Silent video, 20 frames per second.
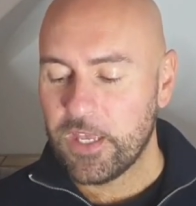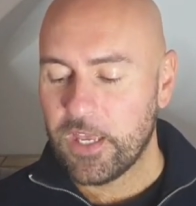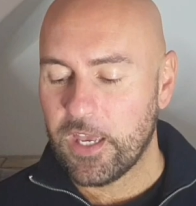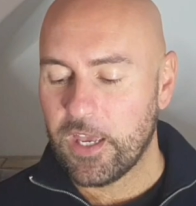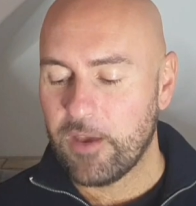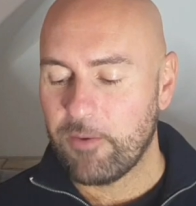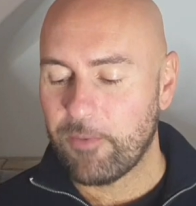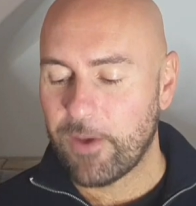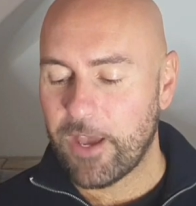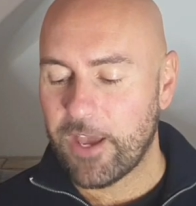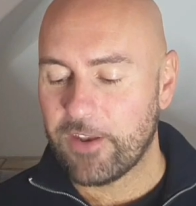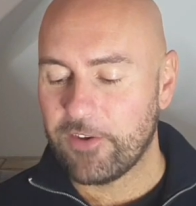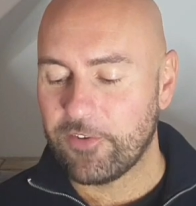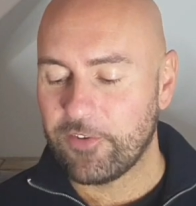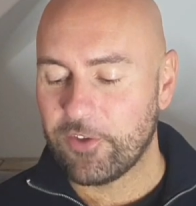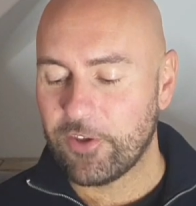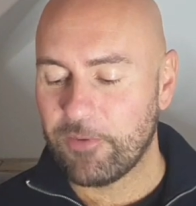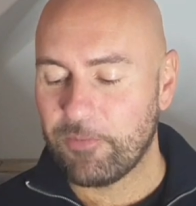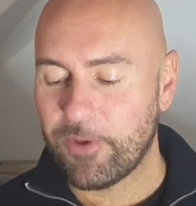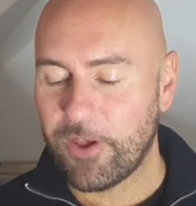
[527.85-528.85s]

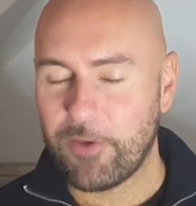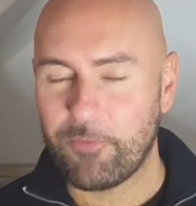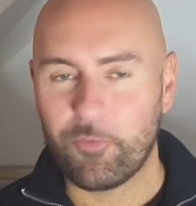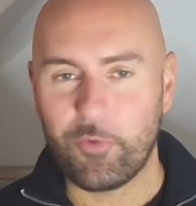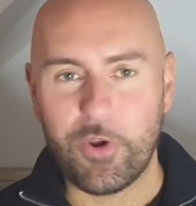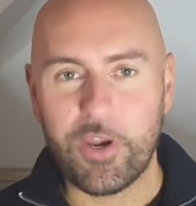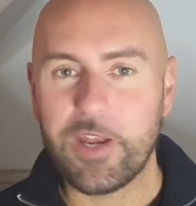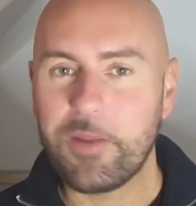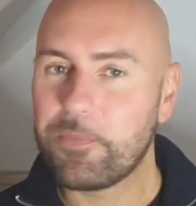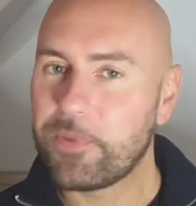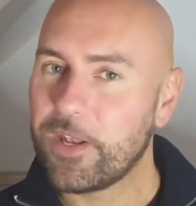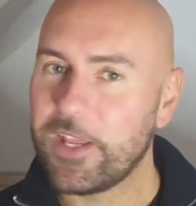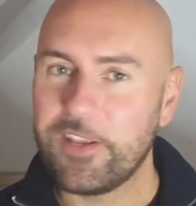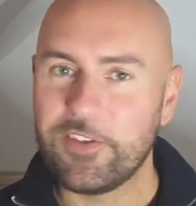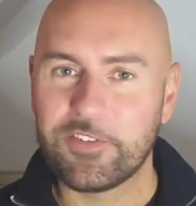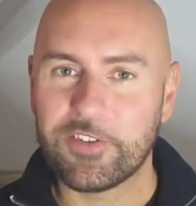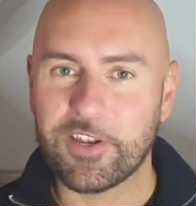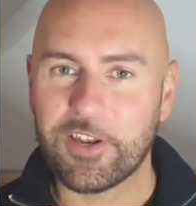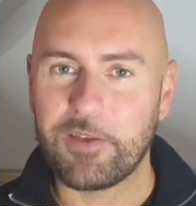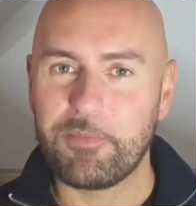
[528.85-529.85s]
I'm really
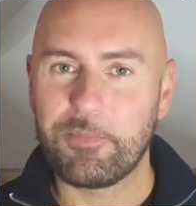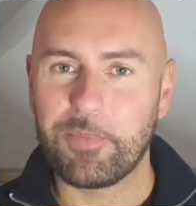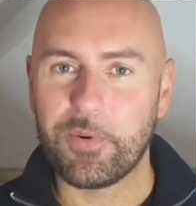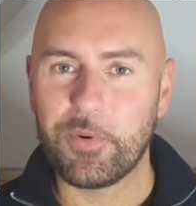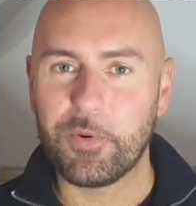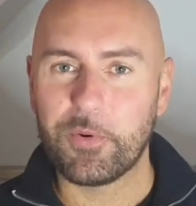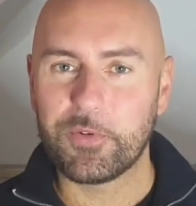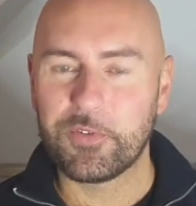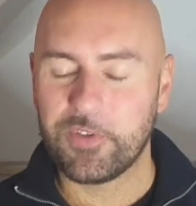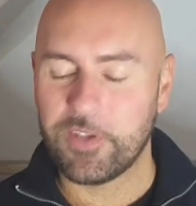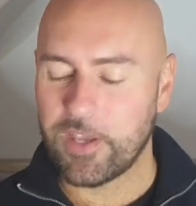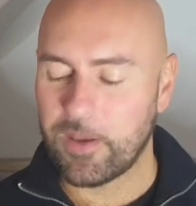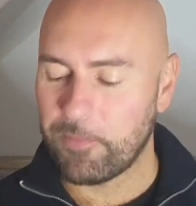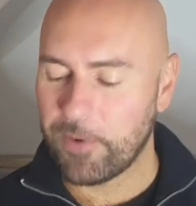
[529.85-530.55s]
pleased that I bought it.